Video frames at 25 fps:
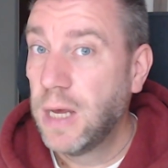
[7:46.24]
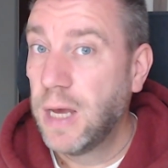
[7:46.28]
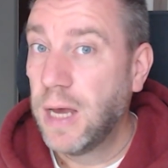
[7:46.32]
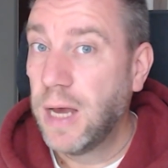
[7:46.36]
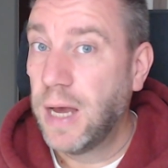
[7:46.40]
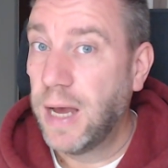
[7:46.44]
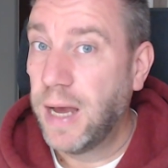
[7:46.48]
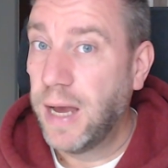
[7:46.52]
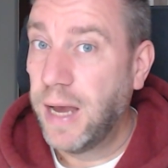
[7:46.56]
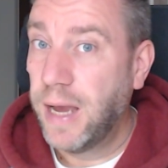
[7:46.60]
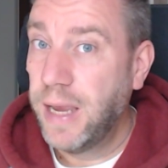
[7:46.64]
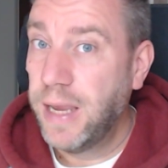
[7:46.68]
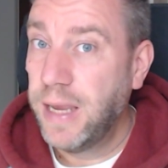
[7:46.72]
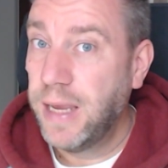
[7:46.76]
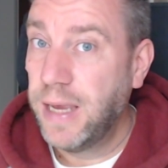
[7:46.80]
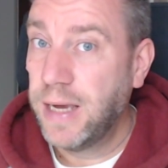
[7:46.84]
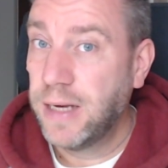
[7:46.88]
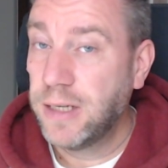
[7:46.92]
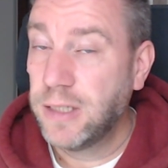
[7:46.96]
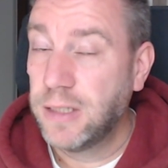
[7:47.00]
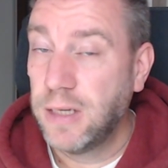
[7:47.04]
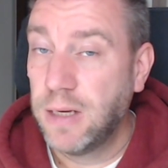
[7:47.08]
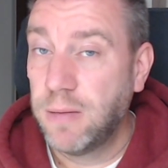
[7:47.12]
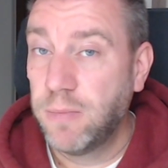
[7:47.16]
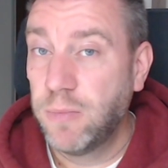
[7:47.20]

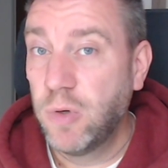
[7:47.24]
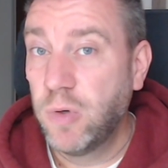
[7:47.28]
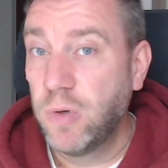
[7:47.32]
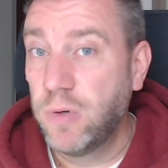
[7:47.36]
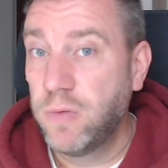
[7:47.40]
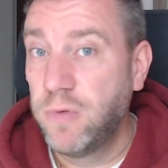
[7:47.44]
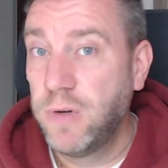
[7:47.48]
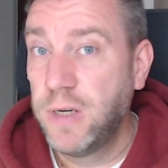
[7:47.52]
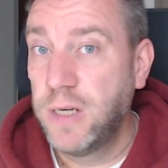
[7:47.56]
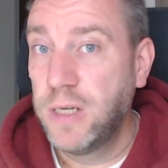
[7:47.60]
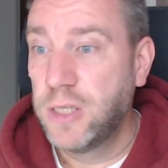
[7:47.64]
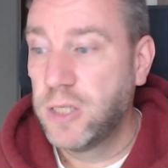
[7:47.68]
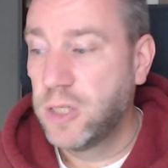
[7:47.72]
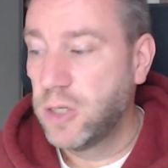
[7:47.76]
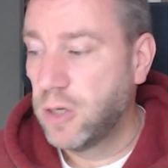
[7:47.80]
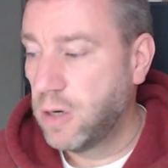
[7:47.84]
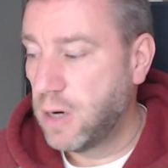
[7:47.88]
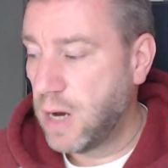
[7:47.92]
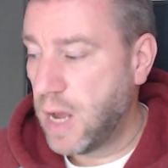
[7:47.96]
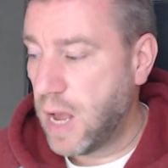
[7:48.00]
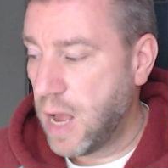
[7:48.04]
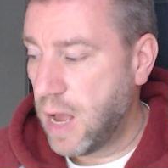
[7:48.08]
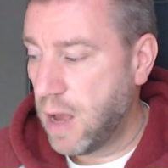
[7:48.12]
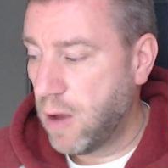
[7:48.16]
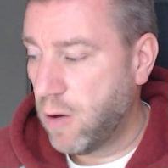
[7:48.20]
I'm not really sure
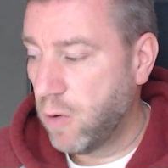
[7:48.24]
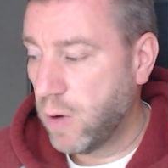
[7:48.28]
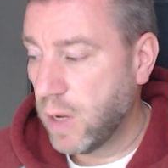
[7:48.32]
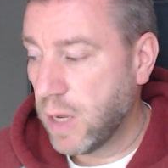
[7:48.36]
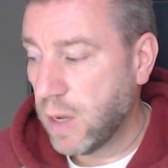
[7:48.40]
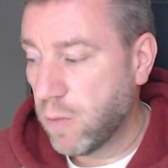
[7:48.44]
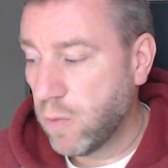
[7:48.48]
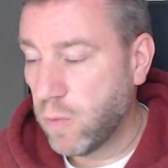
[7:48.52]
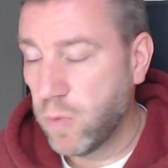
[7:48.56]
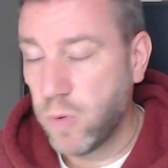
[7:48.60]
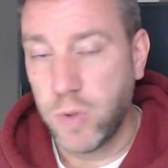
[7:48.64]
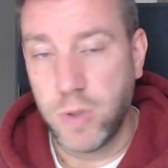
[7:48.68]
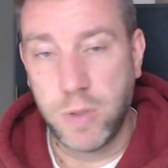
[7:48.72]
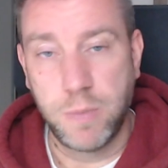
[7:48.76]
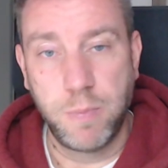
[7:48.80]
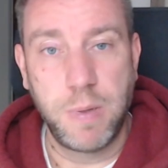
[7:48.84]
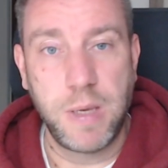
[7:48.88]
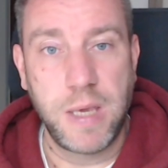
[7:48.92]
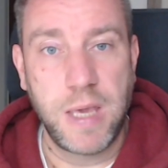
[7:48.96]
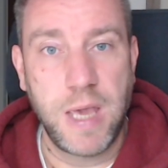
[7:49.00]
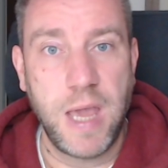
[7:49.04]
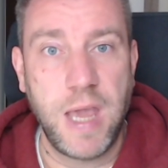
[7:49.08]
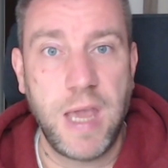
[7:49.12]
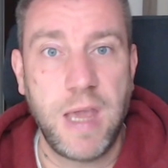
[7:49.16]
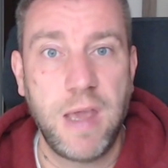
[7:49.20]
how it would
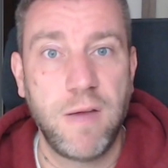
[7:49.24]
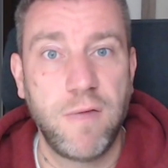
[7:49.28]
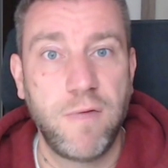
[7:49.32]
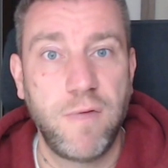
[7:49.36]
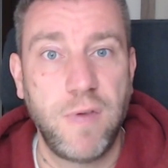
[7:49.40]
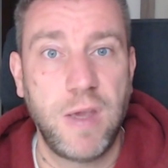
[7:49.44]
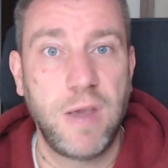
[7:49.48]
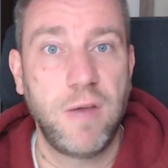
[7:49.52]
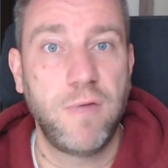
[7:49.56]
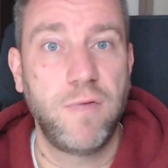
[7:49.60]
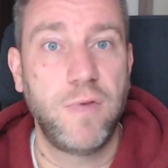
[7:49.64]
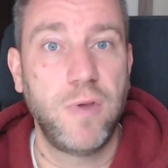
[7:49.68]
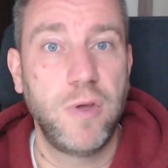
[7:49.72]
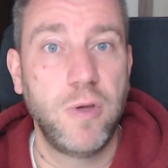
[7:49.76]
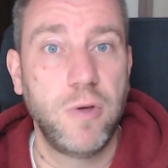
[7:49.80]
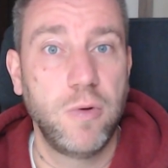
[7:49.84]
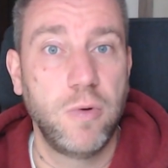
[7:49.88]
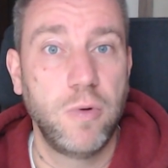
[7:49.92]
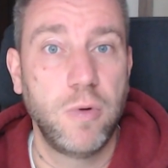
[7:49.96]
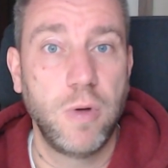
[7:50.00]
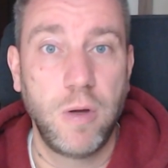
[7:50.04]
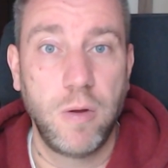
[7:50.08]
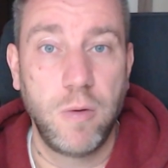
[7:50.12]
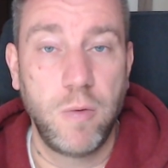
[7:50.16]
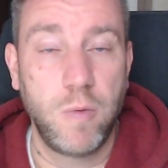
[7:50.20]
behave if
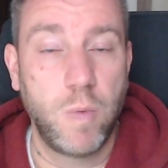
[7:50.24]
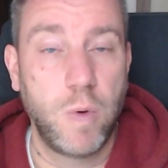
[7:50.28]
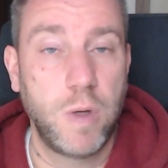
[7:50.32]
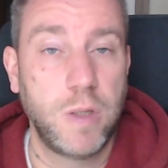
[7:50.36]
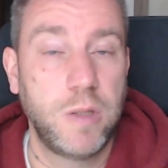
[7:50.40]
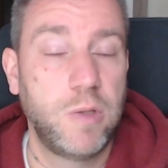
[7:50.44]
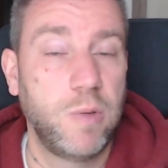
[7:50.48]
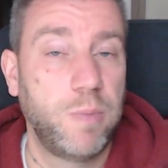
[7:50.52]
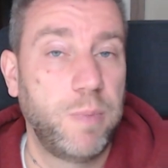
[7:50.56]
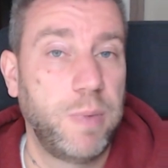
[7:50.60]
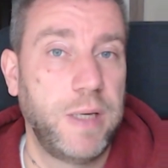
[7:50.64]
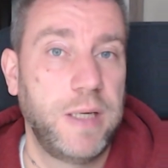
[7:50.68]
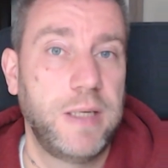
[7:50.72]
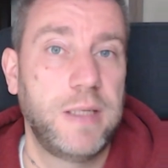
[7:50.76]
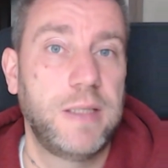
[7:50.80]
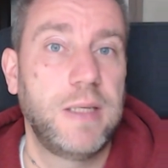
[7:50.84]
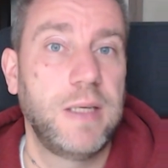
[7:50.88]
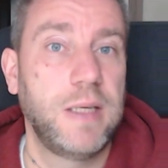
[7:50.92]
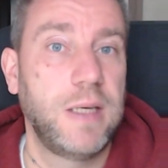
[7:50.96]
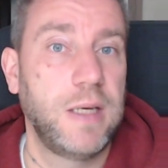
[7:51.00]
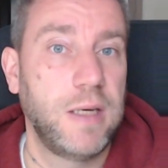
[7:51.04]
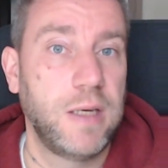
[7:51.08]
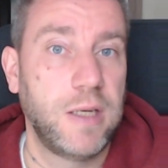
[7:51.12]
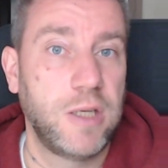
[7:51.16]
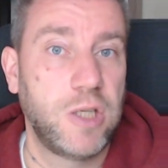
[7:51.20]
you want to place
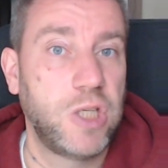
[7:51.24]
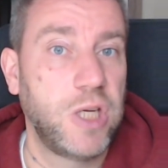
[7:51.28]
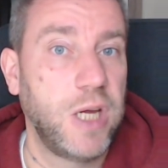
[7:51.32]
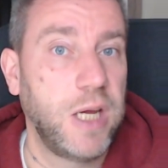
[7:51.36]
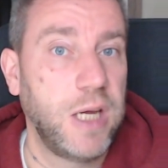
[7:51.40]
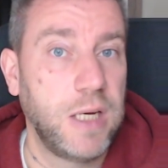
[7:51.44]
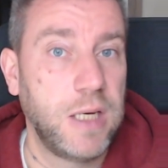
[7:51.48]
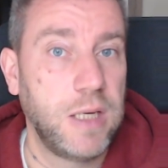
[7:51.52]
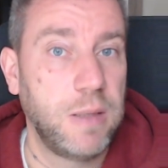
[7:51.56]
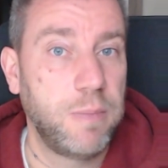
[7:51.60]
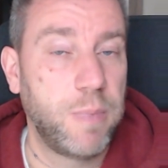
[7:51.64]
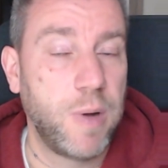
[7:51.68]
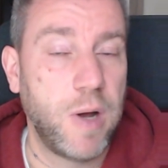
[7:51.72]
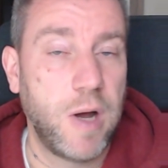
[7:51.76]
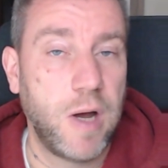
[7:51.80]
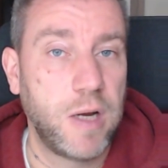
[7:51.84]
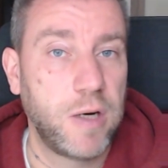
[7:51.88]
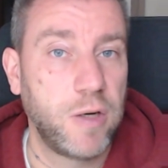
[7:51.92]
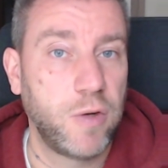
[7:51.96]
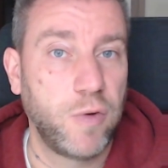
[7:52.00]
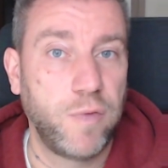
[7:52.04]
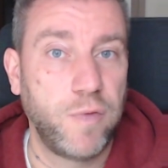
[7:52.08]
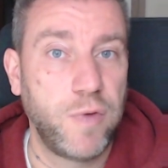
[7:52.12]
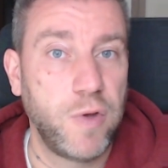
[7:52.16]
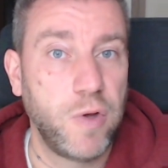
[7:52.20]
it in a shady part
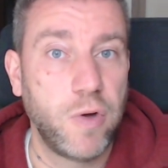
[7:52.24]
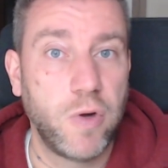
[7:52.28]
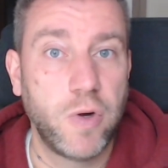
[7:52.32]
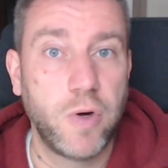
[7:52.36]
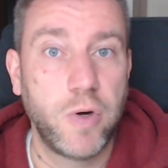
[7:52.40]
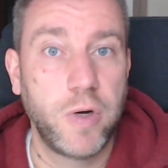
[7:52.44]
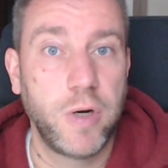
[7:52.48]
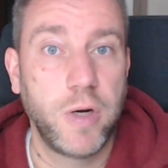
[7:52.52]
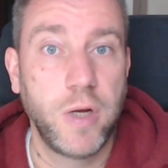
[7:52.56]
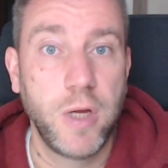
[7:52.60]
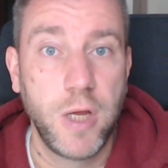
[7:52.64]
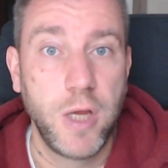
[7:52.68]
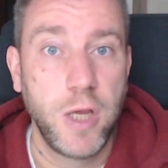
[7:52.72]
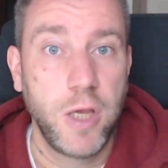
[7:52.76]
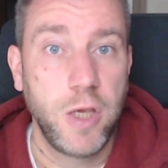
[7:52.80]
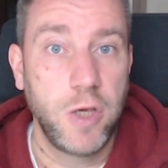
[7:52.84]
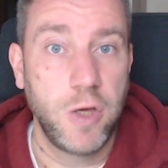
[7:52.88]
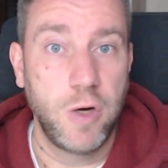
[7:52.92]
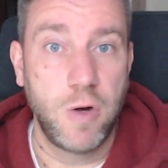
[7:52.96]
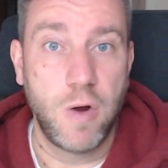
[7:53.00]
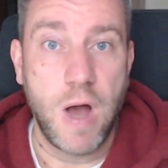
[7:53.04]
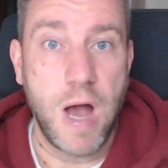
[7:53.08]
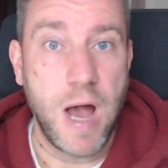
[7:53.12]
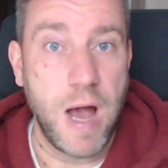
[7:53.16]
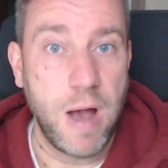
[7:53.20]
of your,
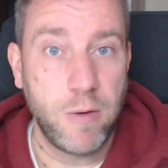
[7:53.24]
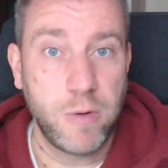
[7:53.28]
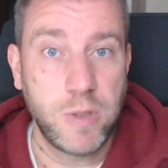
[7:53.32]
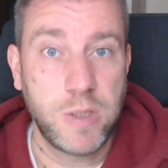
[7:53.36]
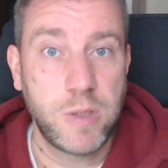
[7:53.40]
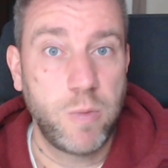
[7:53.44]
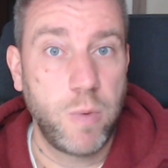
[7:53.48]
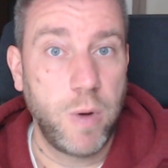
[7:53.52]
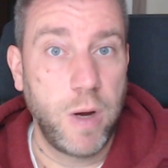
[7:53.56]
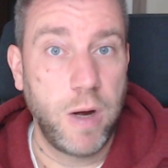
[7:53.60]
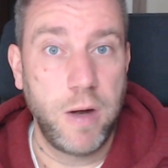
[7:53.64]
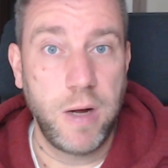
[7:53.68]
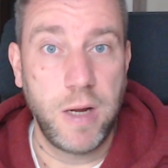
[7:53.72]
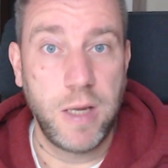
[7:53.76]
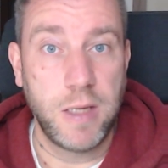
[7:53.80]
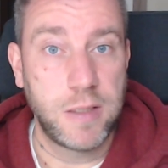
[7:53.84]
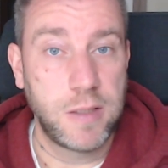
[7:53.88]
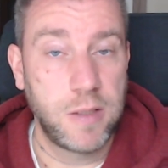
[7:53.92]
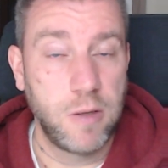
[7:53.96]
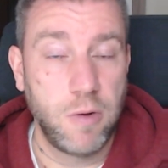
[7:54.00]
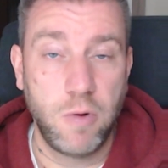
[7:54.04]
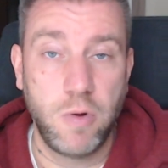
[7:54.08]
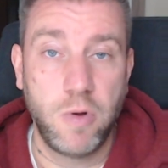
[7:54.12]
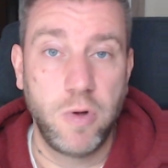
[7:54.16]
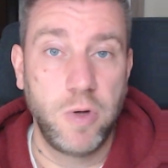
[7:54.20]
house where it's
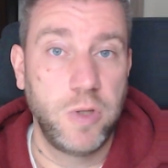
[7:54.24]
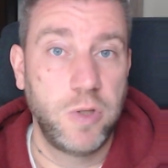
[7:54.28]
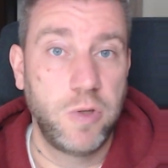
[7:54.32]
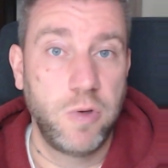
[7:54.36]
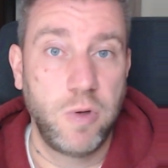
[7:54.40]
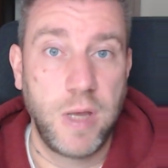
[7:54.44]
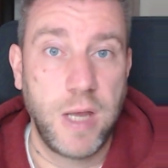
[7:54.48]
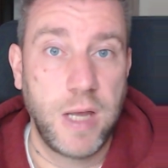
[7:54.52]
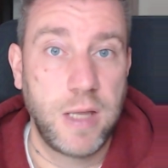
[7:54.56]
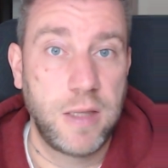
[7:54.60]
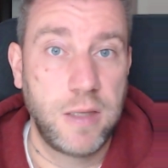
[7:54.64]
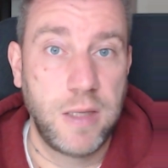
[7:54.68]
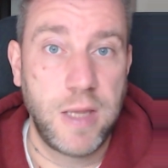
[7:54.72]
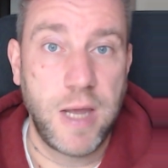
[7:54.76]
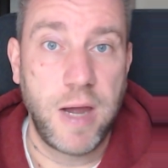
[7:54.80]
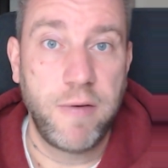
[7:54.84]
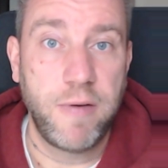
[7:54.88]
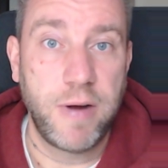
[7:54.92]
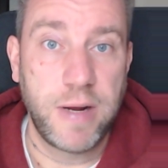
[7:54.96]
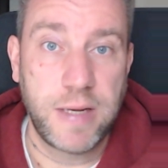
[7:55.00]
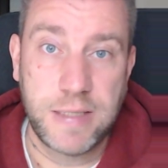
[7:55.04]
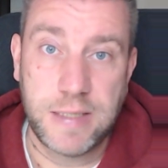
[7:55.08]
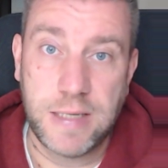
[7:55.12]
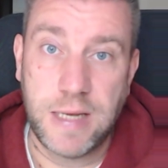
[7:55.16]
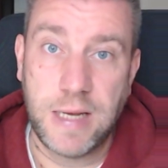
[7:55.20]
not going to get
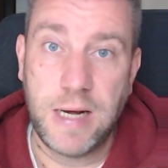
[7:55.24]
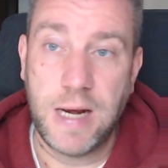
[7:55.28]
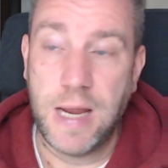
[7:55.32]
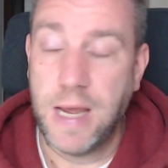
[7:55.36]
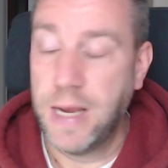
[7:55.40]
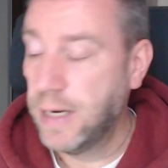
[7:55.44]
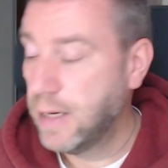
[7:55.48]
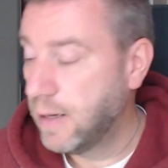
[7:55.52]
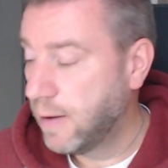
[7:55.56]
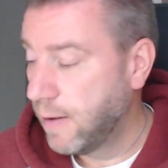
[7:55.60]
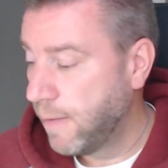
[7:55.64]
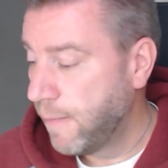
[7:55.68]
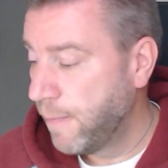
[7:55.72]
direct sunlight.